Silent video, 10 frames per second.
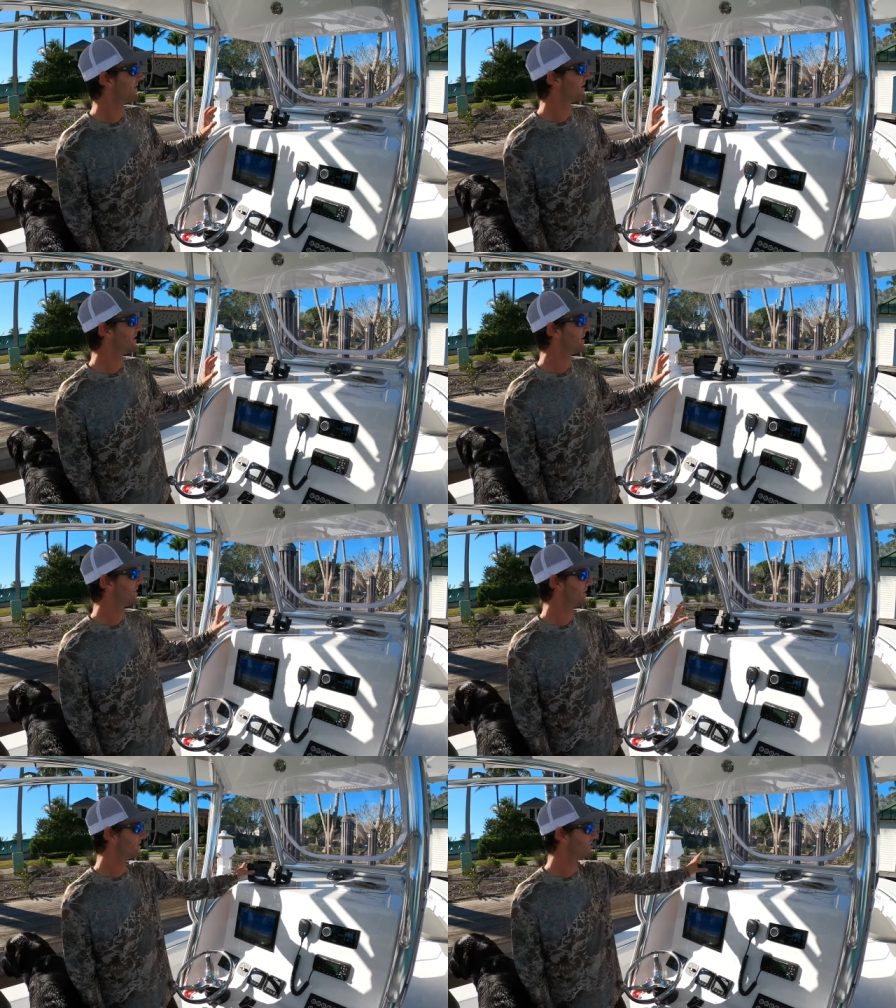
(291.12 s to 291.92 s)
Uh,
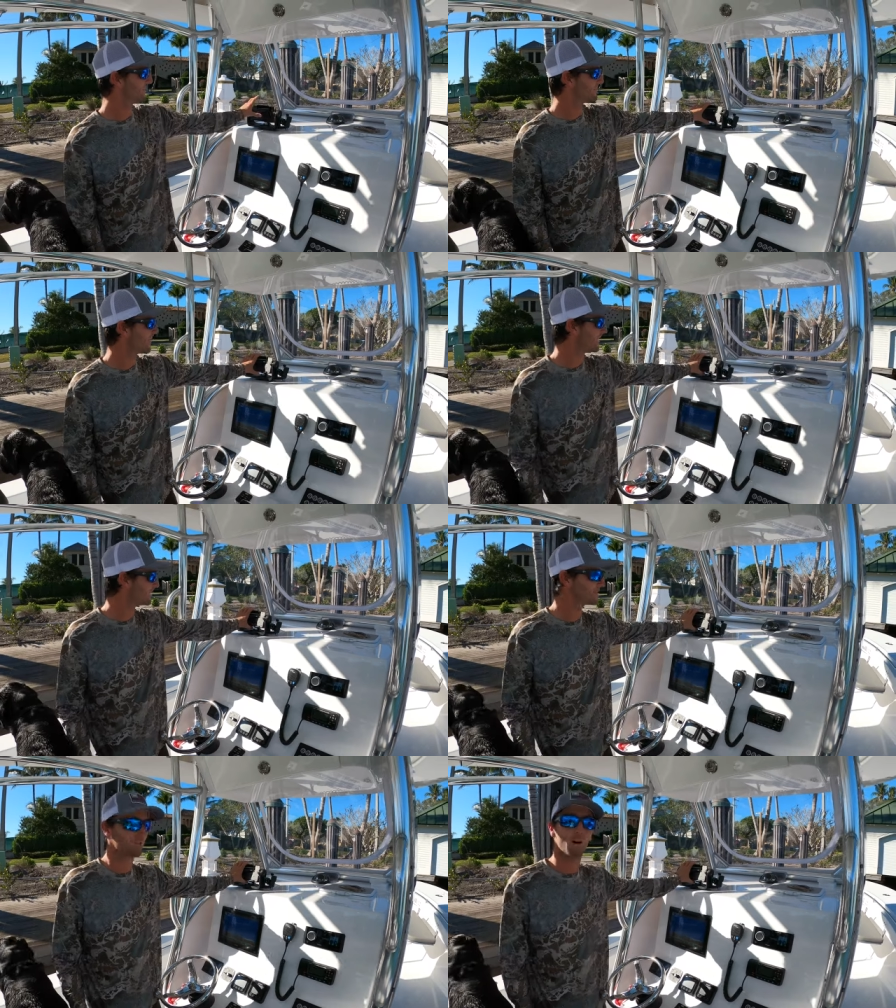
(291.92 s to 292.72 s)
this unit right
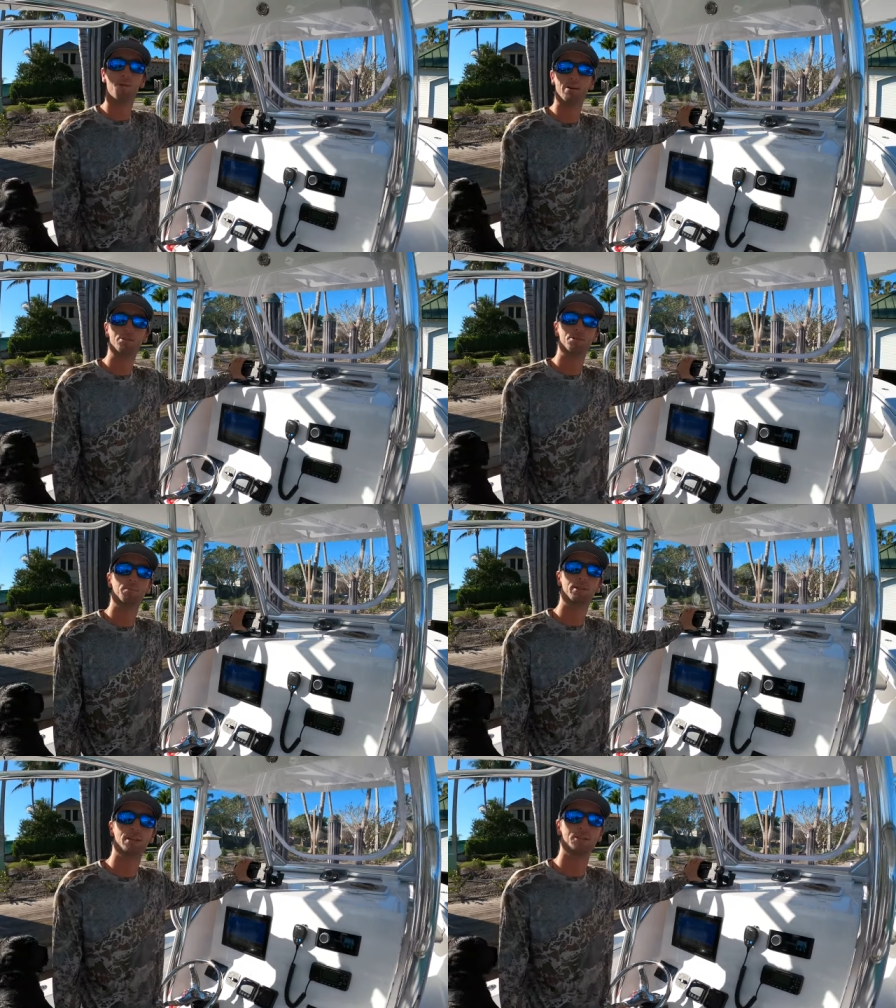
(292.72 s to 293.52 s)
here is for all my
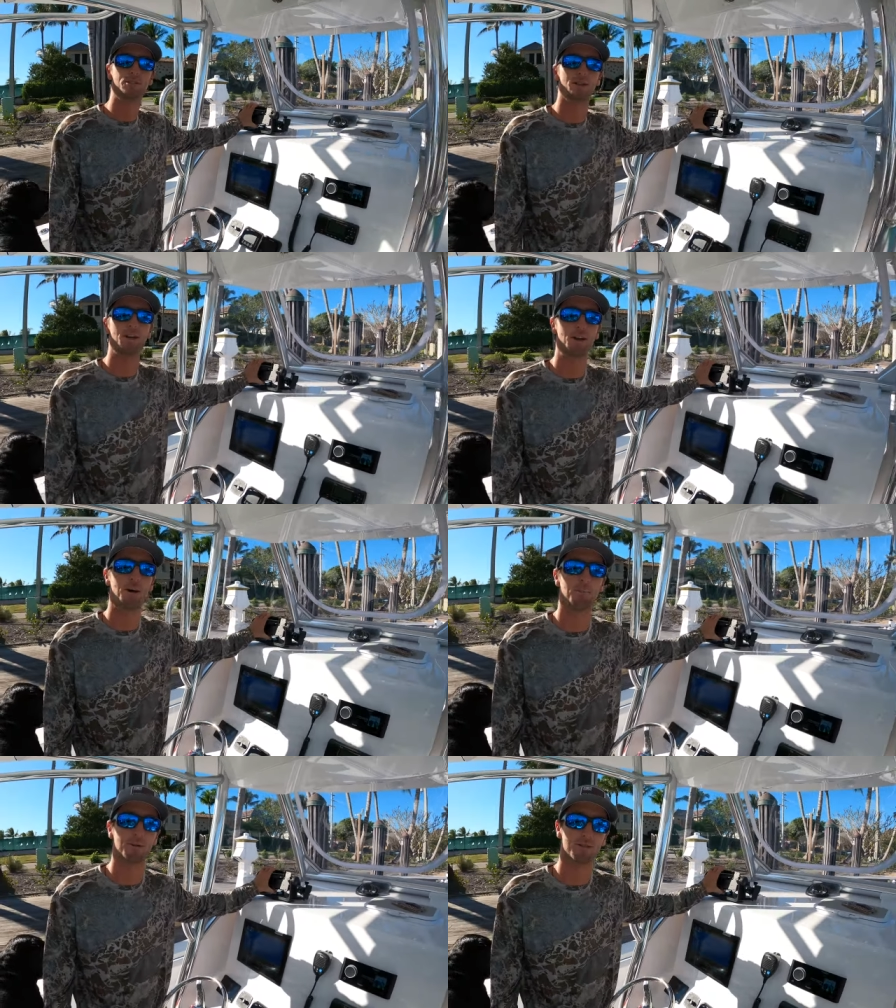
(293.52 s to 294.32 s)
GPS
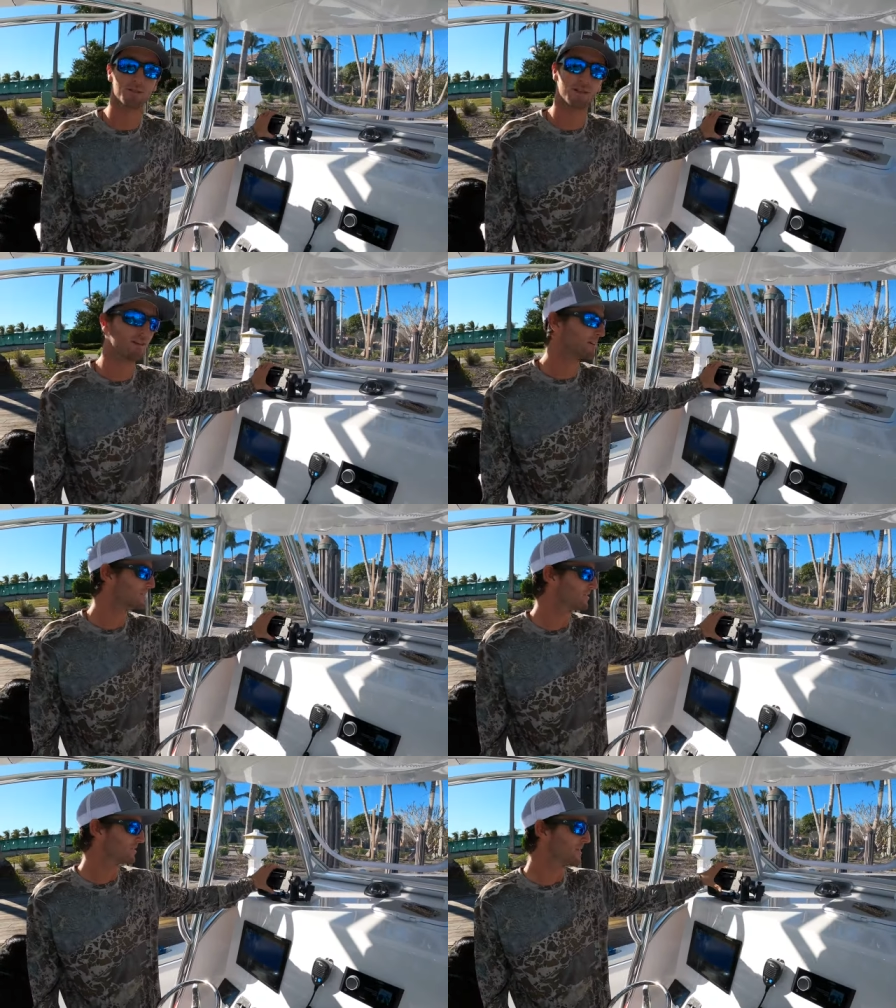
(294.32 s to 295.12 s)
numbers.
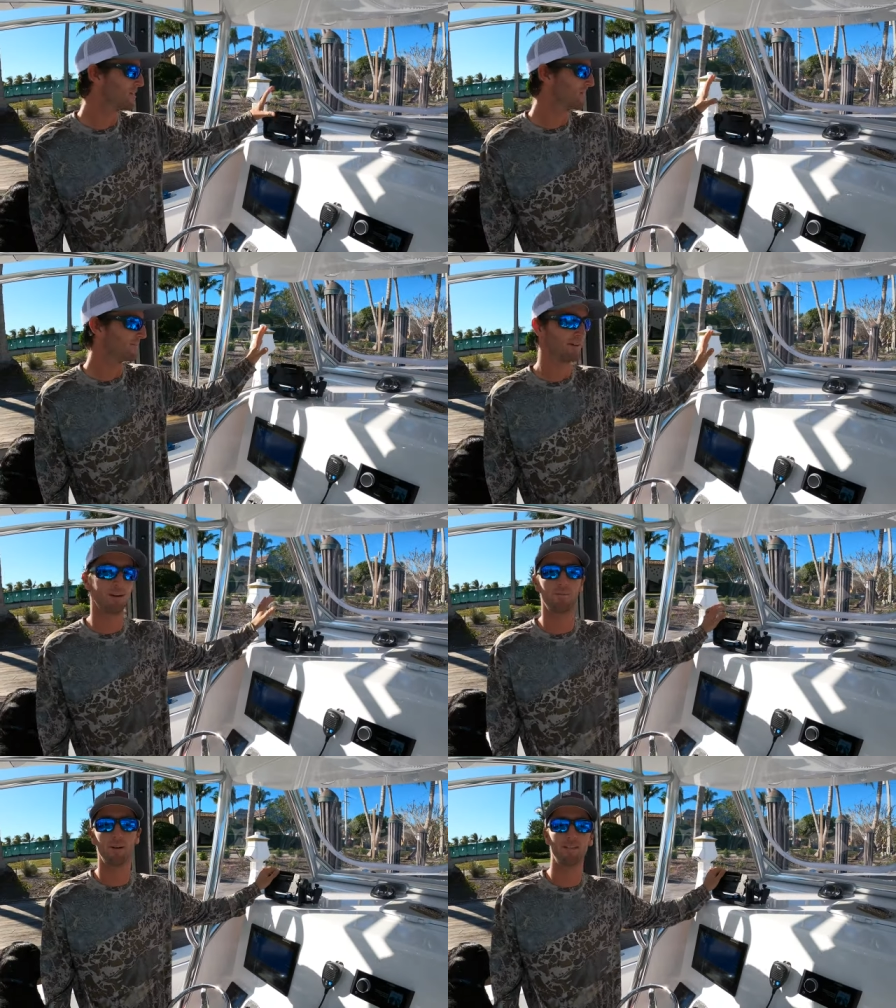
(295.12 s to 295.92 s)
So if
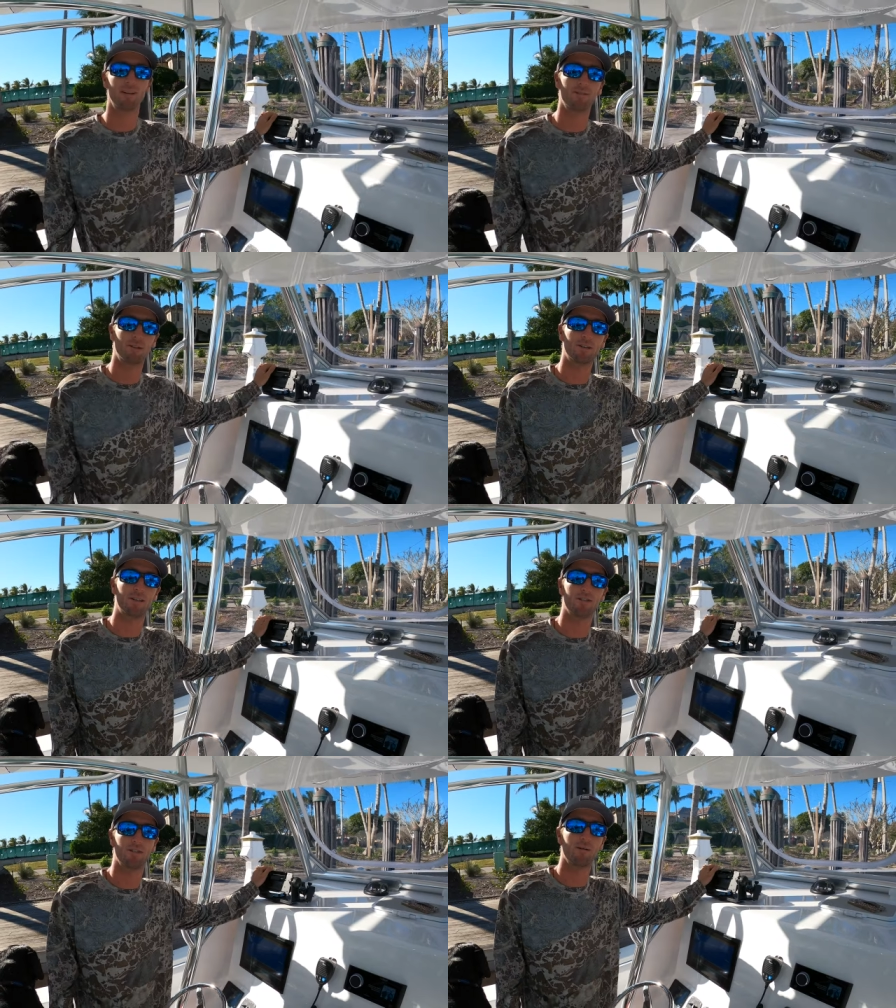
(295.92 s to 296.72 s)
anybody's ever
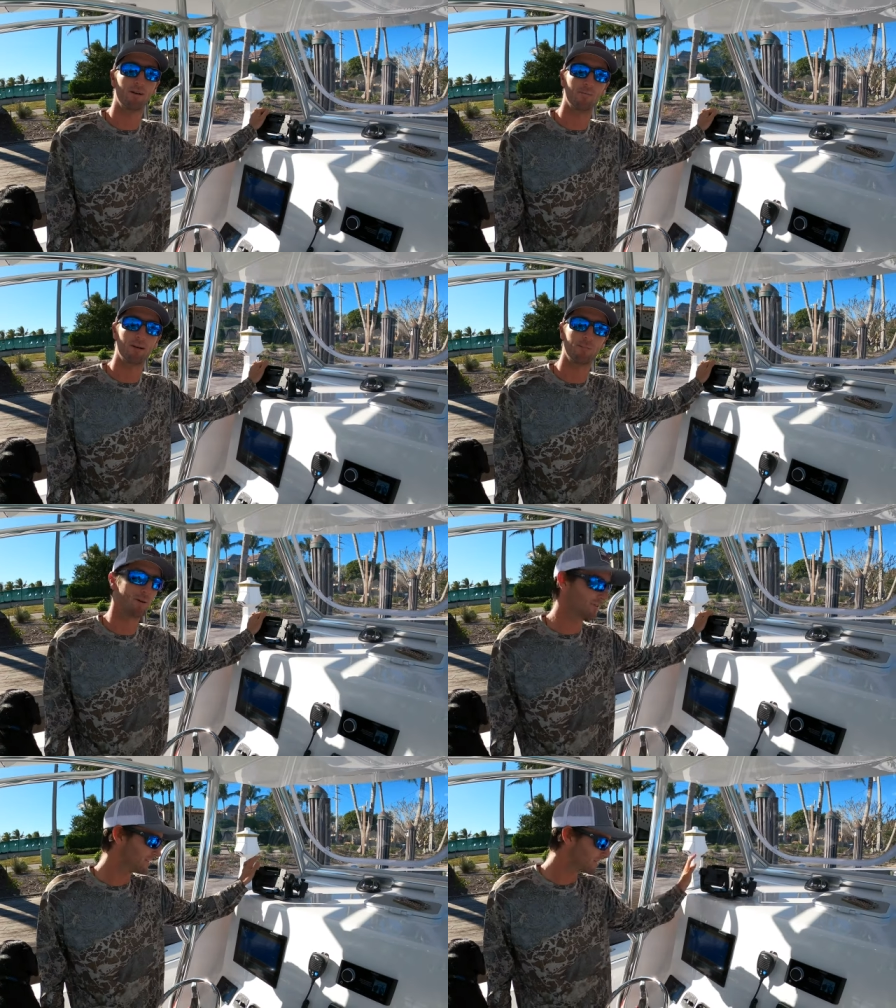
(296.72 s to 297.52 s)
looking to come on my
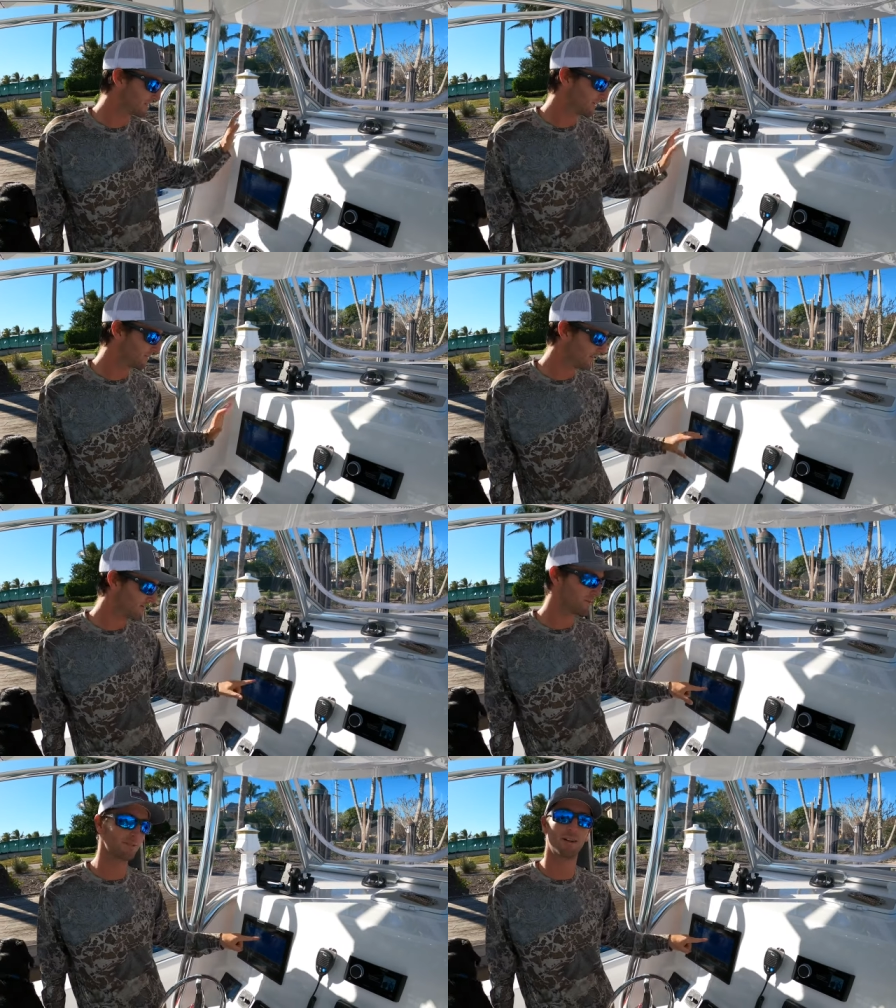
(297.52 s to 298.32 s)
boat and steal the
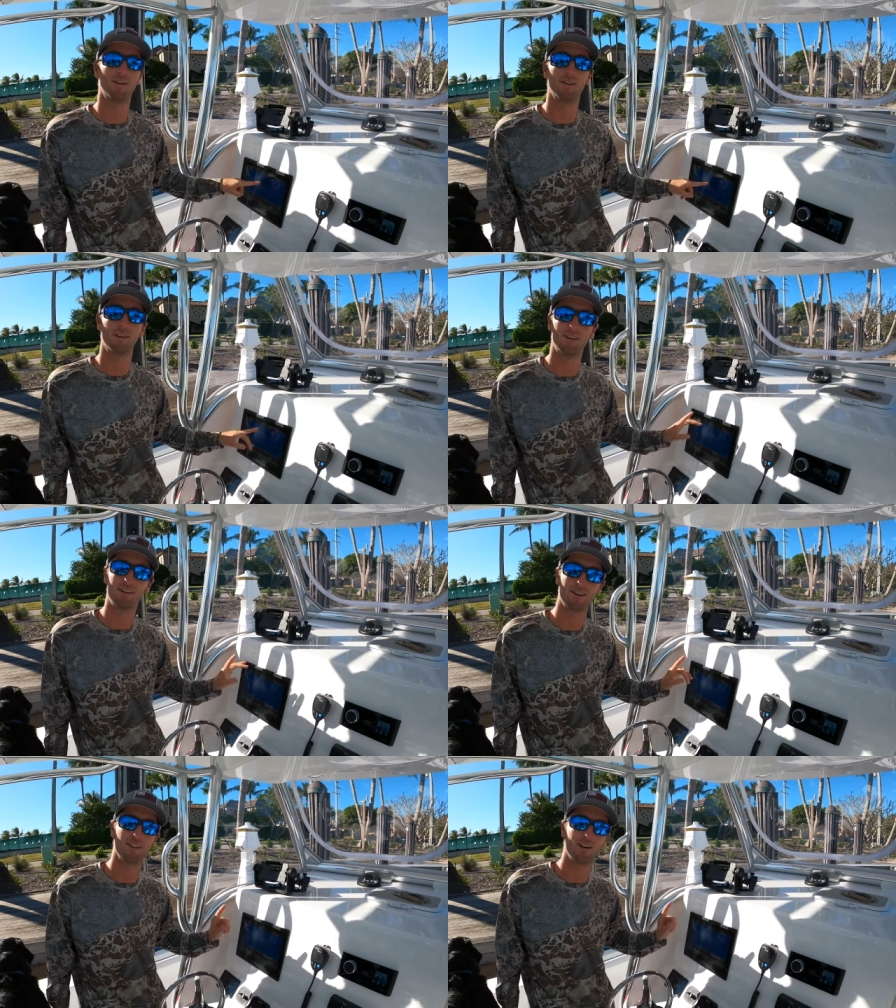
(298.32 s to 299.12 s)
numbers that are on
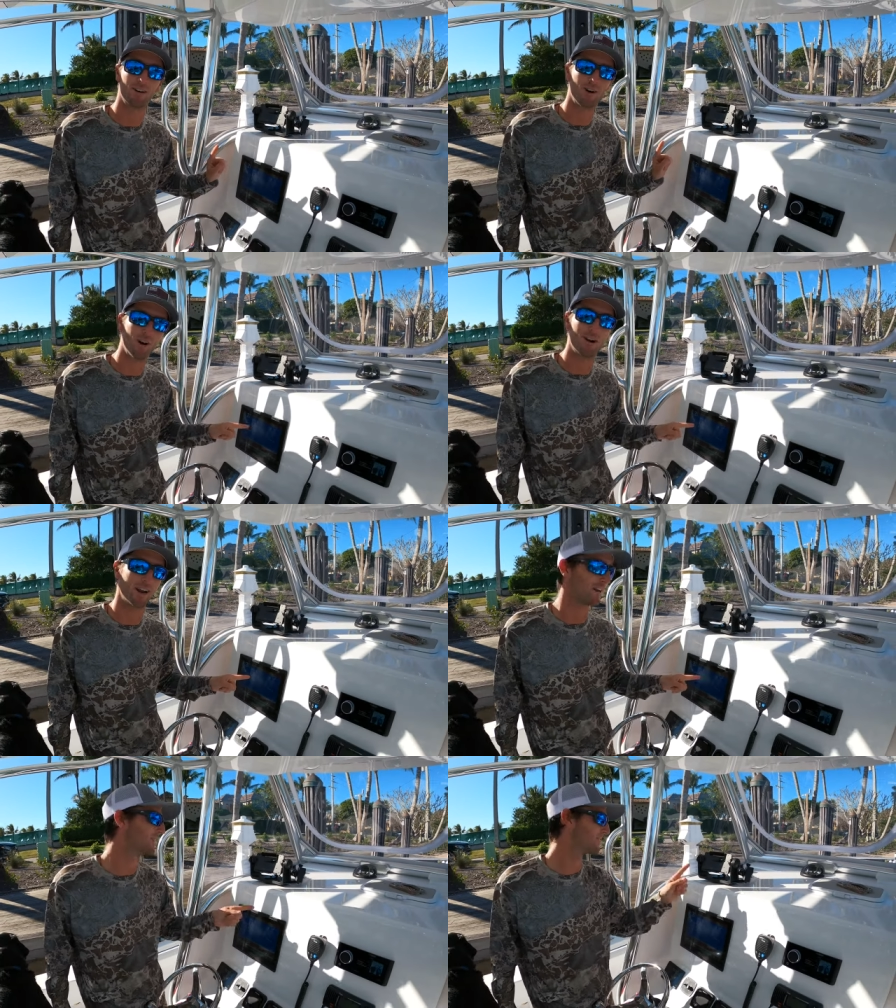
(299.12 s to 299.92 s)
here, there aren't any.